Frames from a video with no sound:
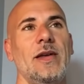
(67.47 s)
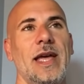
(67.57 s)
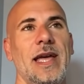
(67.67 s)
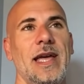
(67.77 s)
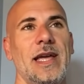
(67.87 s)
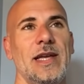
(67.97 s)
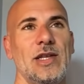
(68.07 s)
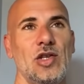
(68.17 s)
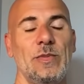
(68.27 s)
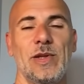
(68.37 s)

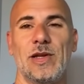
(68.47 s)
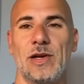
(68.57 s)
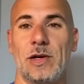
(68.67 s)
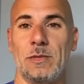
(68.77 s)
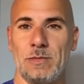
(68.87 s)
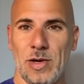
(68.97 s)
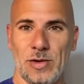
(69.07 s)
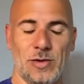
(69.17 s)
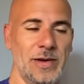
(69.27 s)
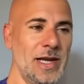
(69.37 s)
Jupiter,
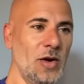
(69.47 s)
Mercury,